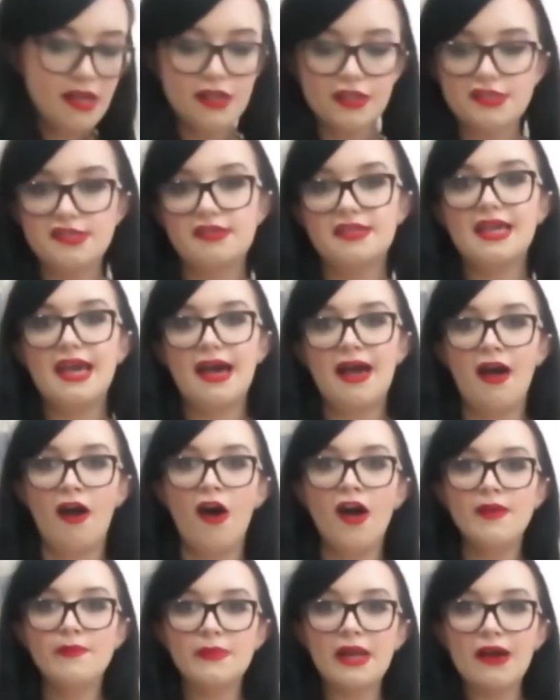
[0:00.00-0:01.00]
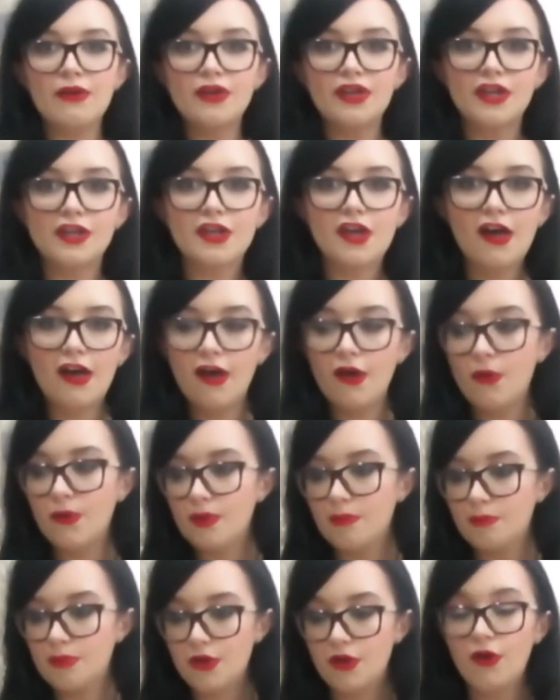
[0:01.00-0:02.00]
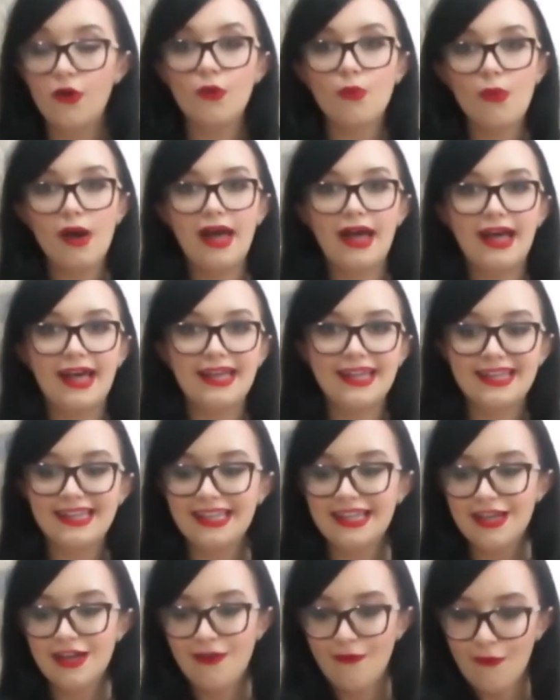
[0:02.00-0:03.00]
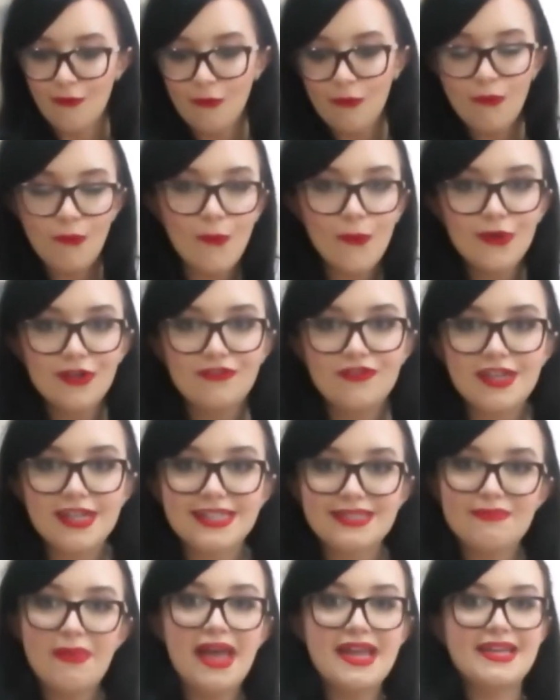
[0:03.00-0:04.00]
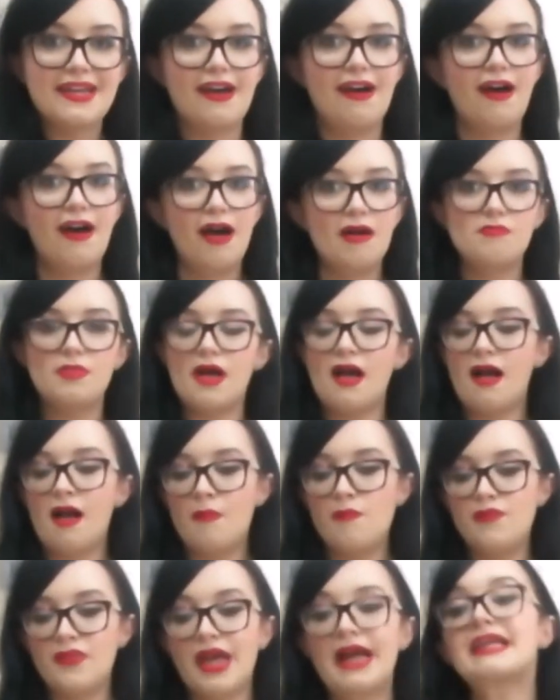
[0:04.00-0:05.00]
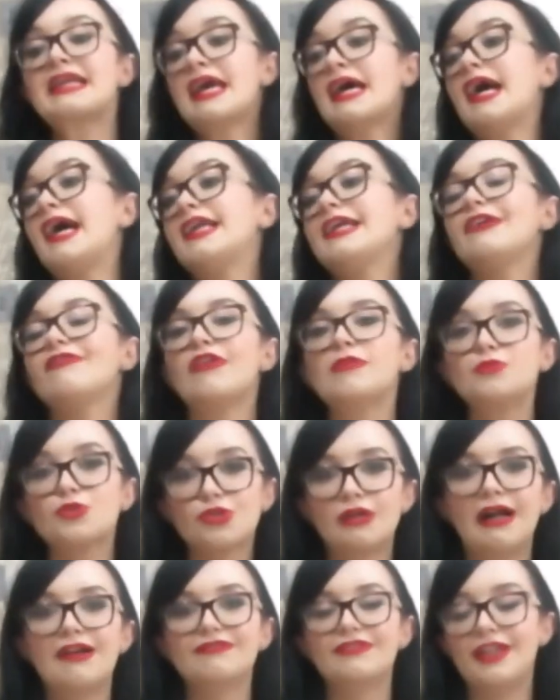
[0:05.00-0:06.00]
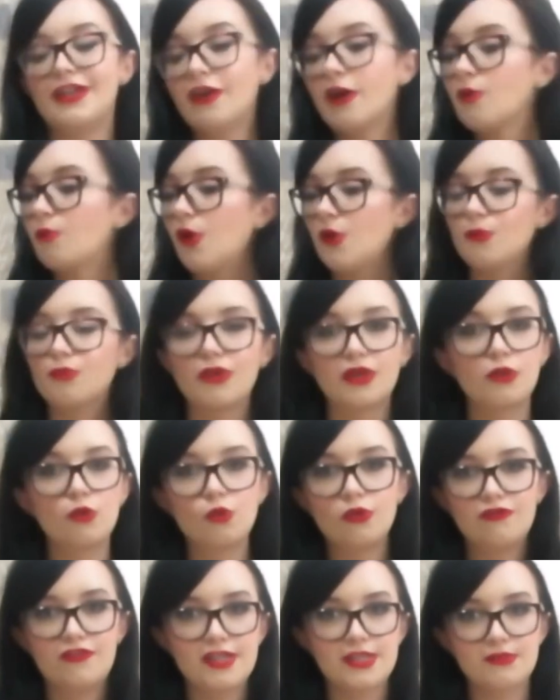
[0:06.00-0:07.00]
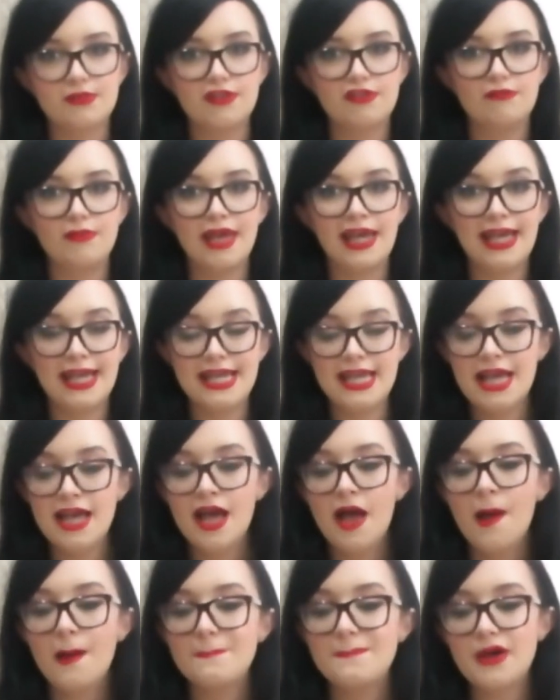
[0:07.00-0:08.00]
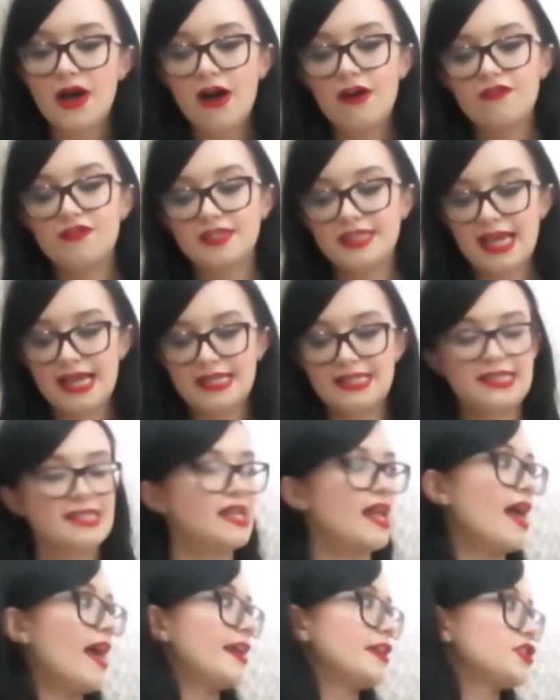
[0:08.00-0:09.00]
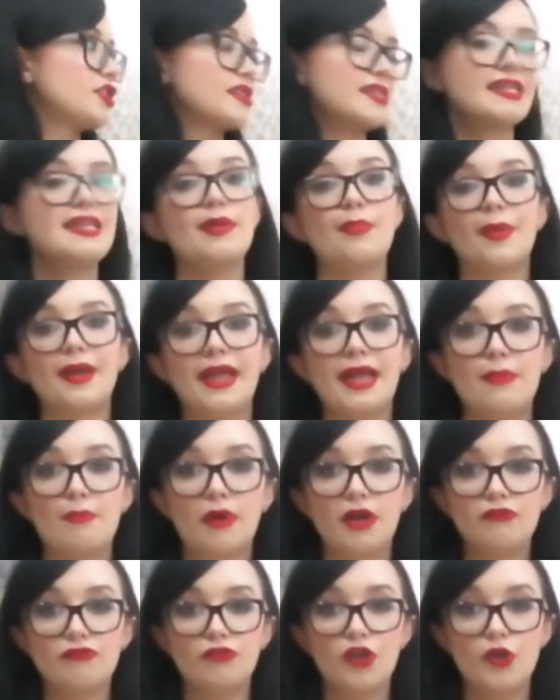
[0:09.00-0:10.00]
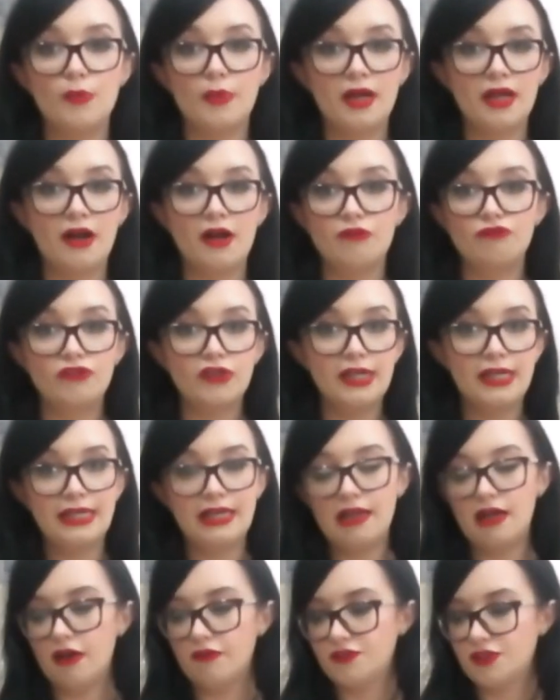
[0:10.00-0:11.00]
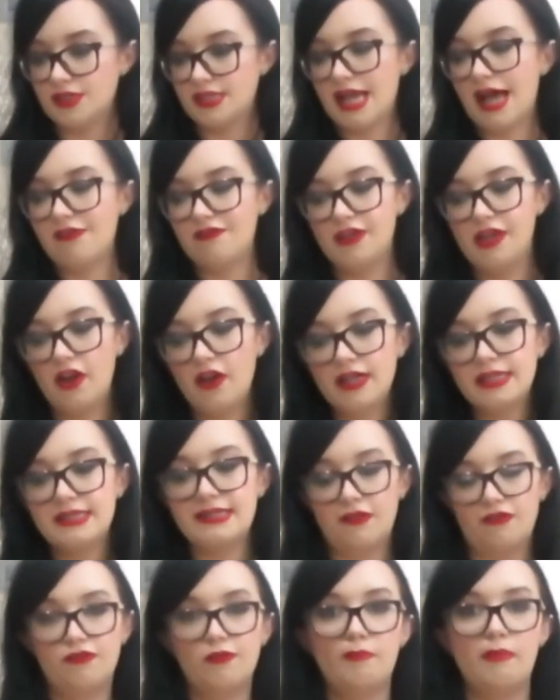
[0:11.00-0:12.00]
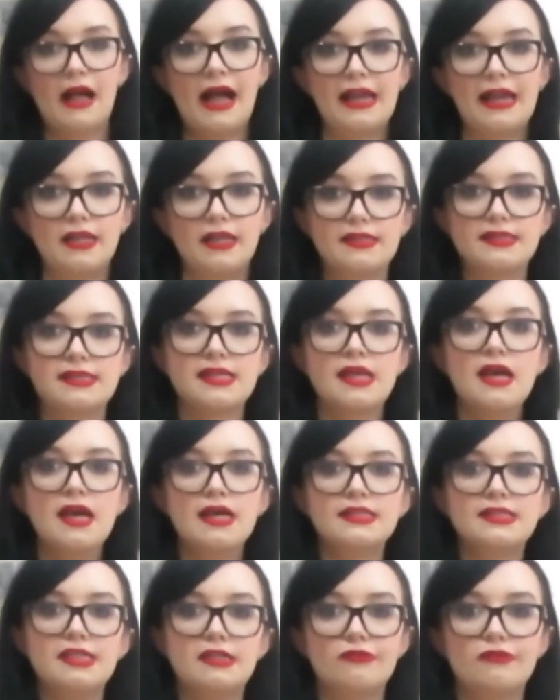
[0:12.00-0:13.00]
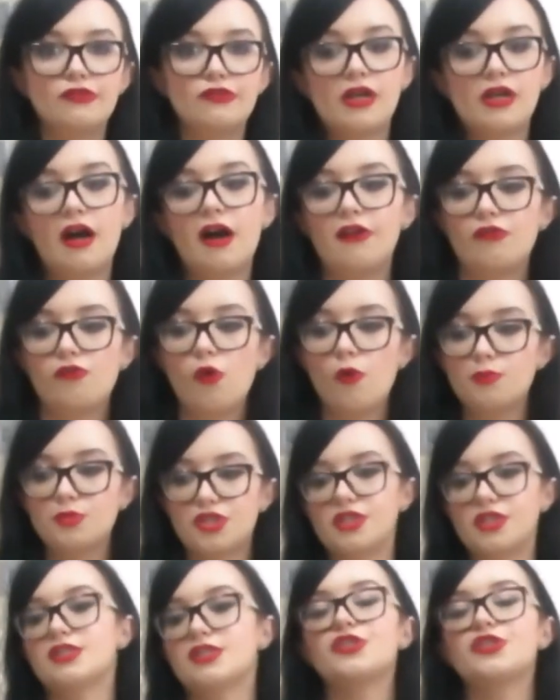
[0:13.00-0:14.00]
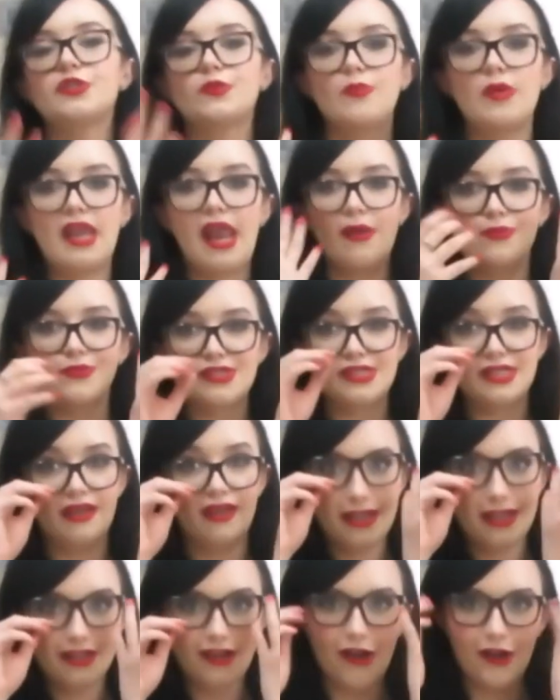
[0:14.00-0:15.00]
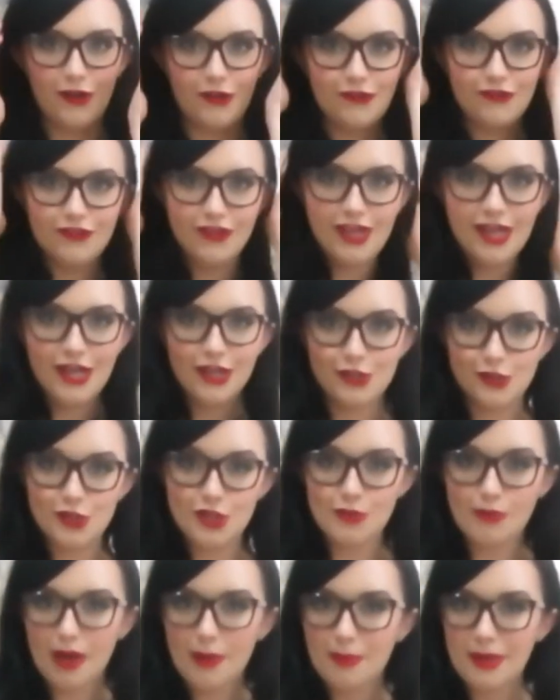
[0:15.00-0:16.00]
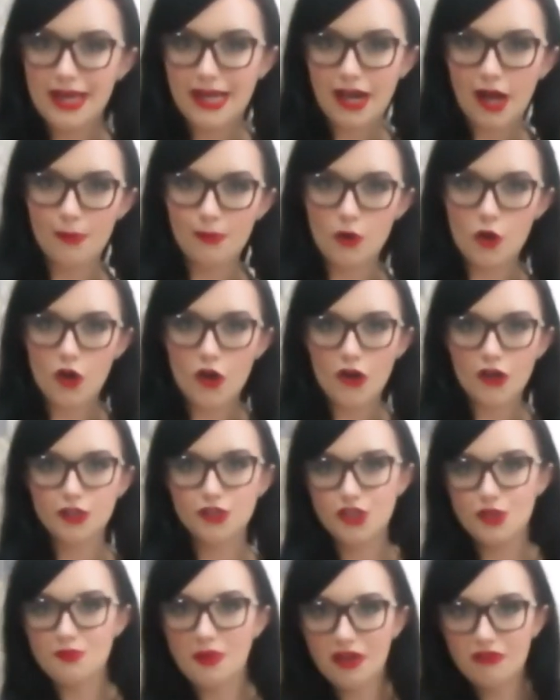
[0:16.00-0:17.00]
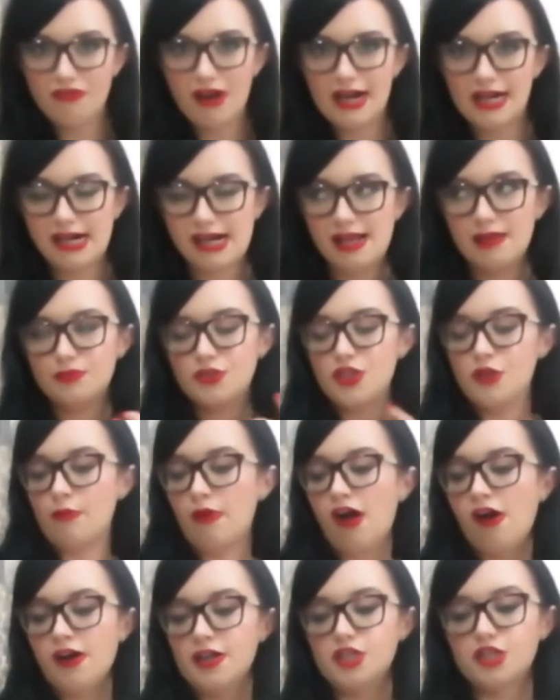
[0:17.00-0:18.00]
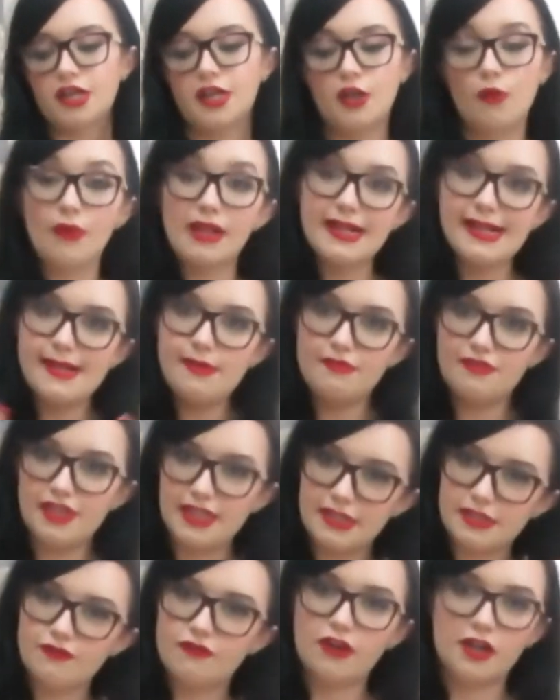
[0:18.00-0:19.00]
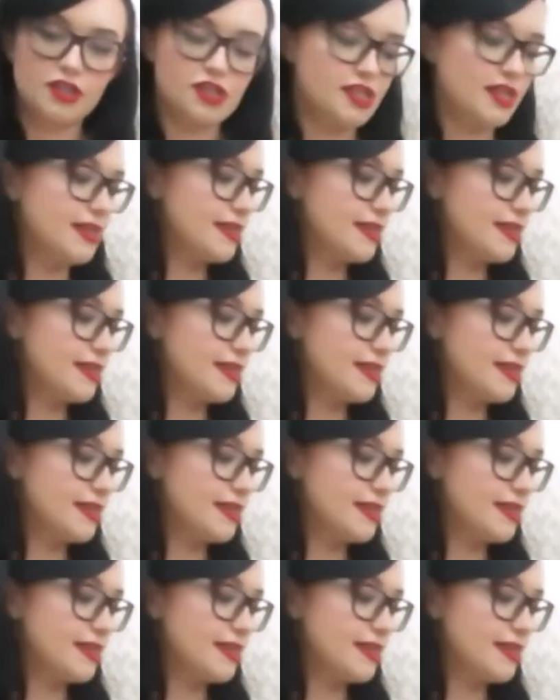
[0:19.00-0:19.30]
So yeah, I'm now going to go and put away all of this makeup. Again, if I'm travelling, I won't bring all of this with me, but for day to day and just keeping it in my room, I really love just having like different palettes, different colour options, and just being able to like kind of do my pin-up look, do my red lip, do my eyeshadow, and keep things fresh and